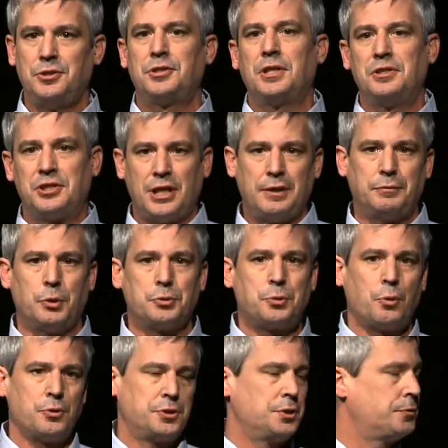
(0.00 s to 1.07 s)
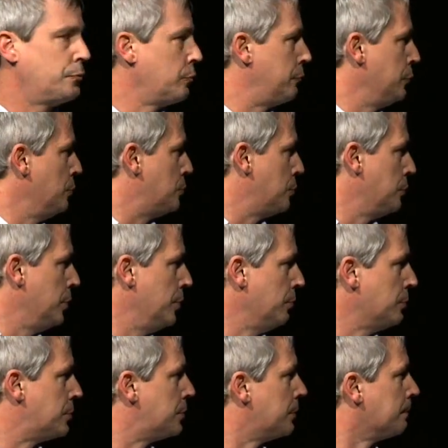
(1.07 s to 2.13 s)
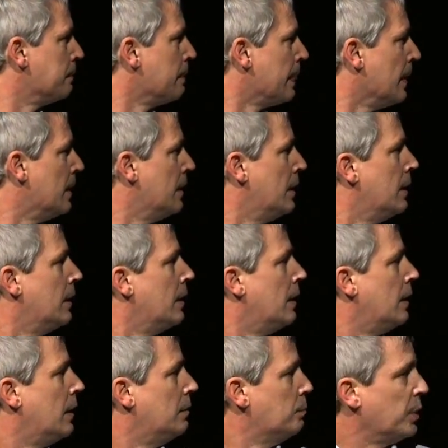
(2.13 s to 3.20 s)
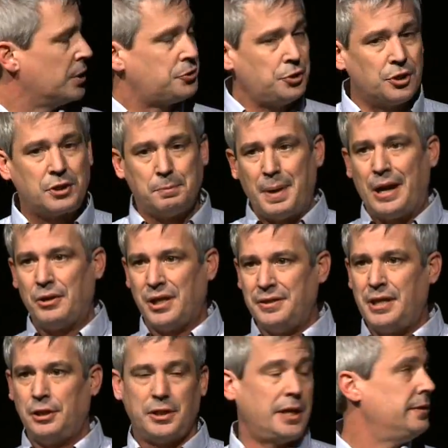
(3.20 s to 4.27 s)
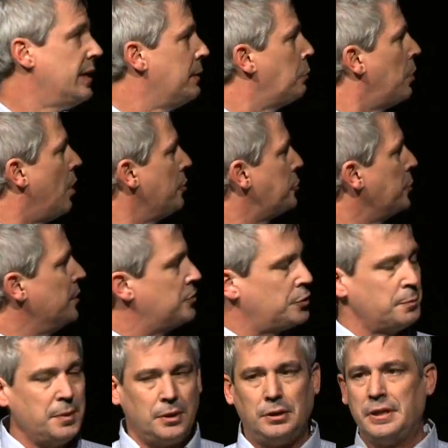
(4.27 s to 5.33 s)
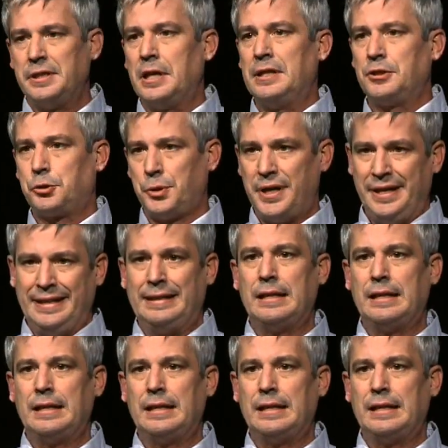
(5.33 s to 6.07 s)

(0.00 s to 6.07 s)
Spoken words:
and save those horses for future use. But it took about another, and they were also instrumental in creating